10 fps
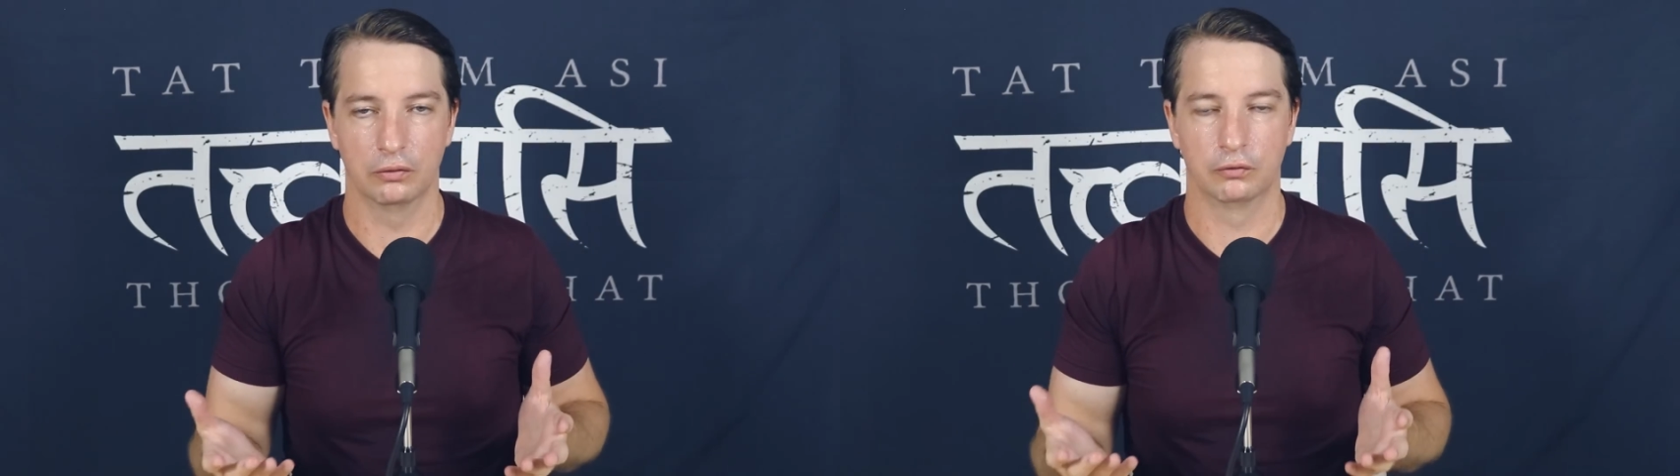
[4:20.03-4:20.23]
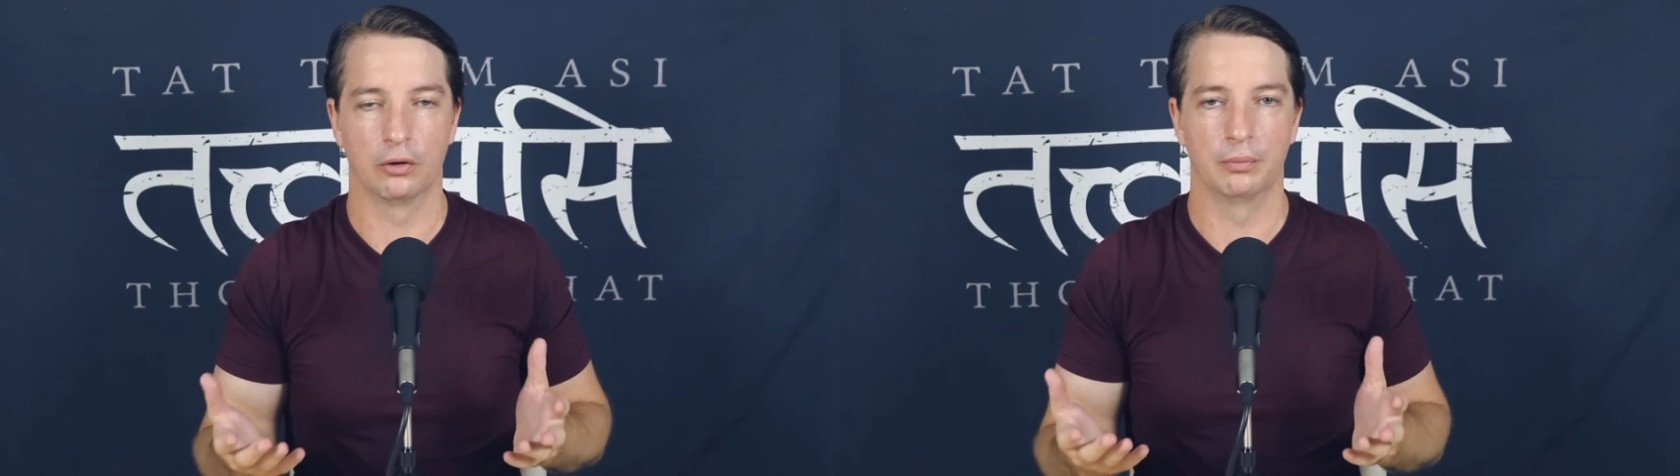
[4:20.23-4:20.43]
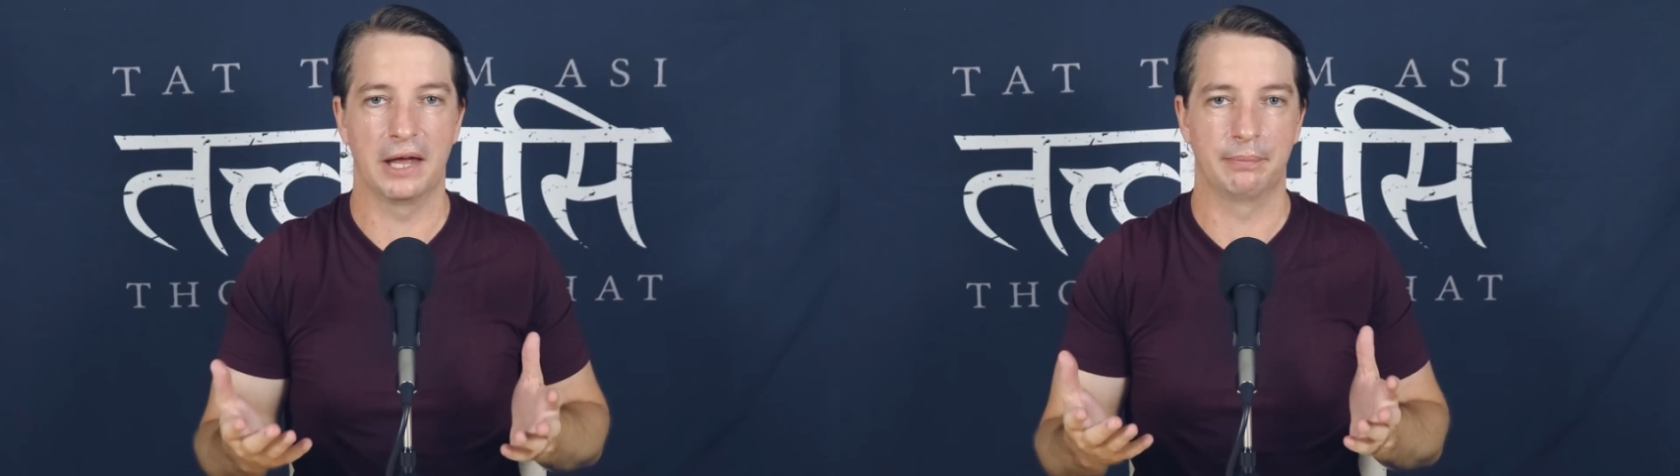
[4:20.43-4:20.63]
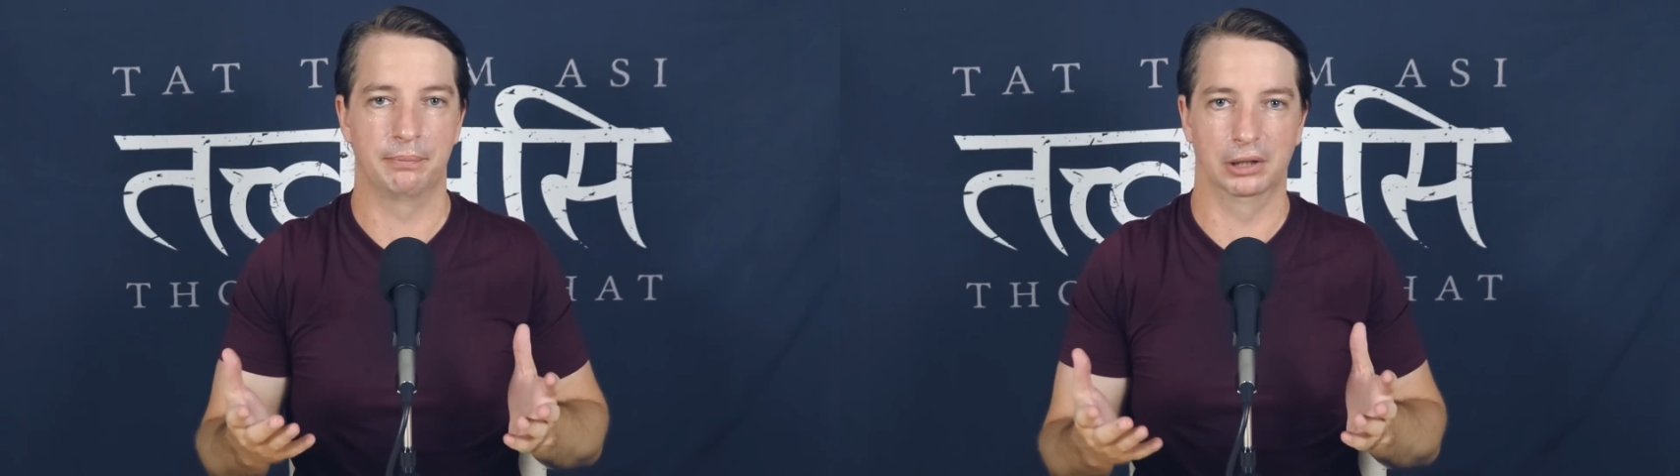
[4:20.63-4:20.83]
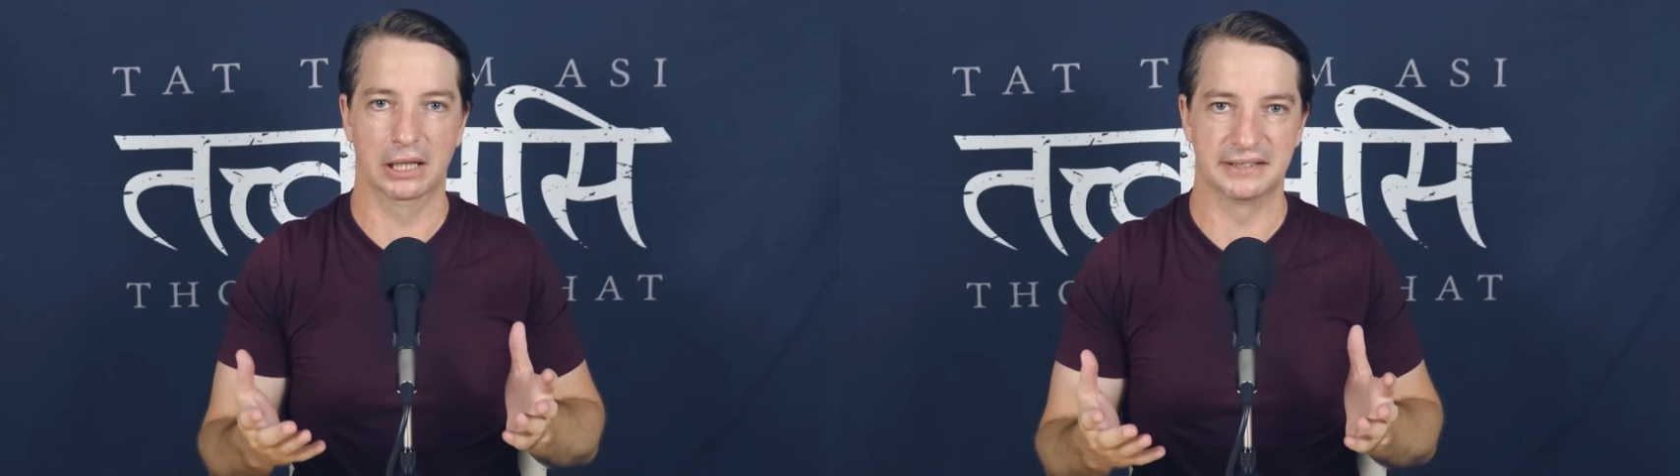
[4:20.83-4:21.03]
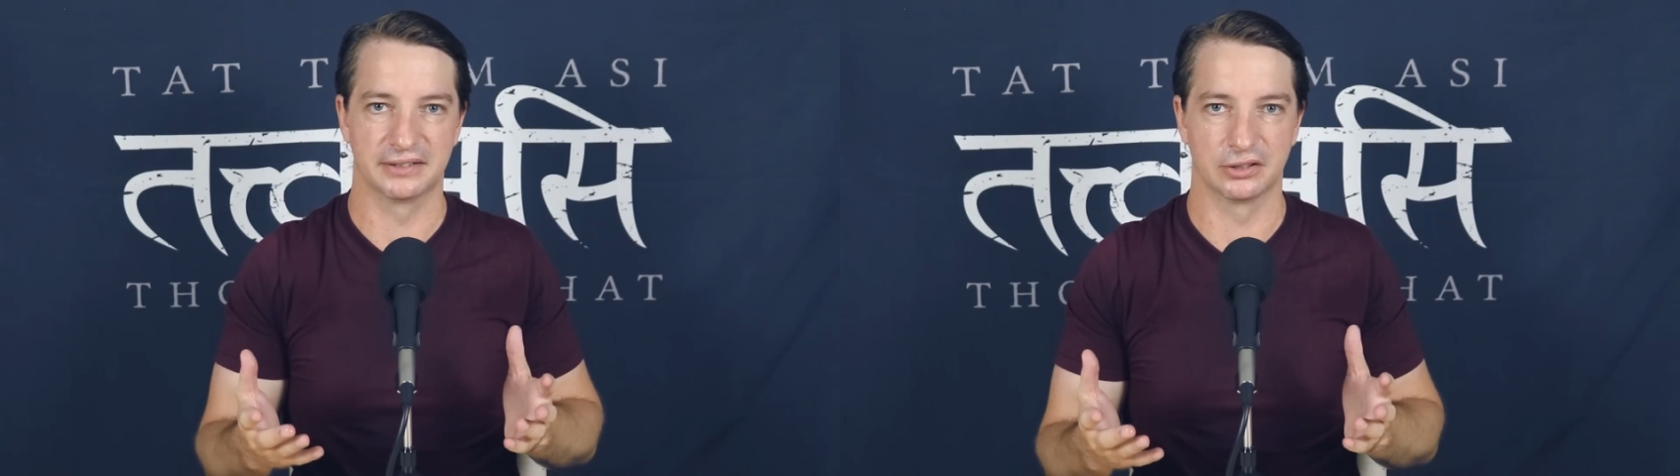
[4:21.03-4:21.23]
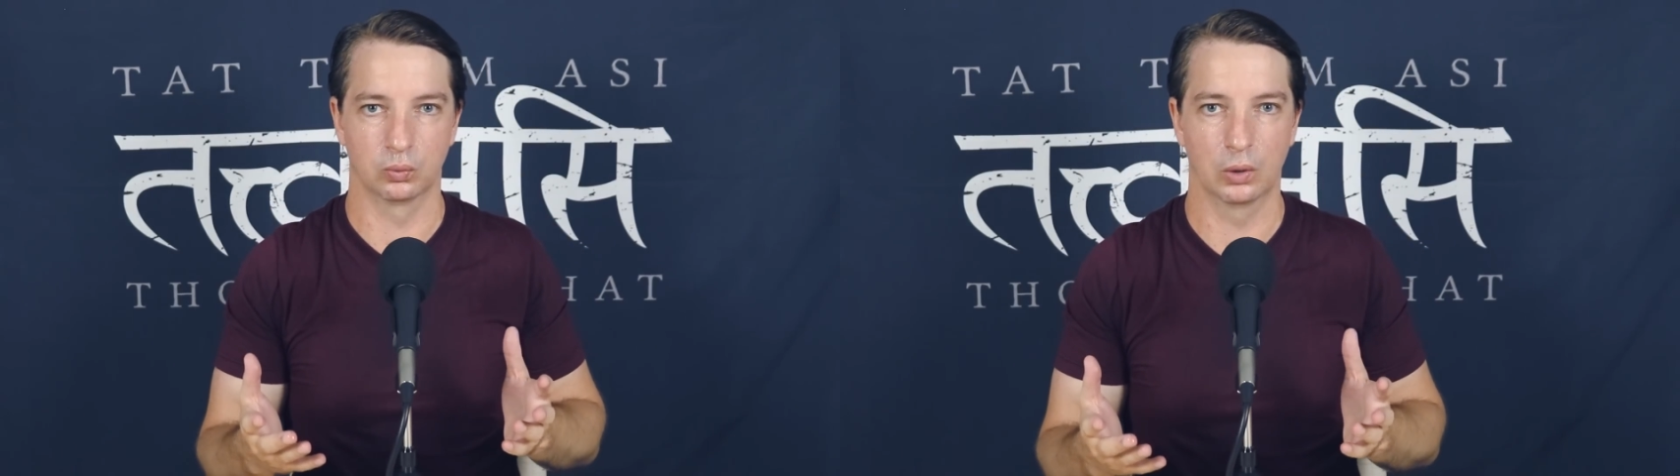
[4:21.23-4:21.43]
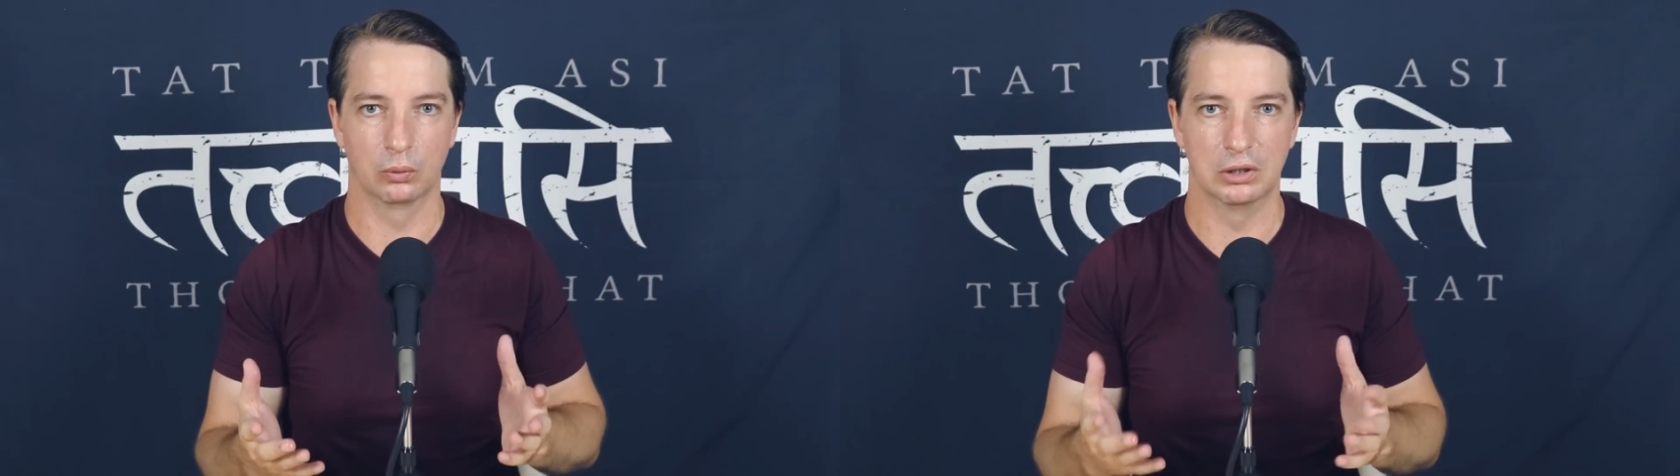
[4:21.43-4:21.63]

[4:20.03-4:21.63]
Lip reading: from that place as well.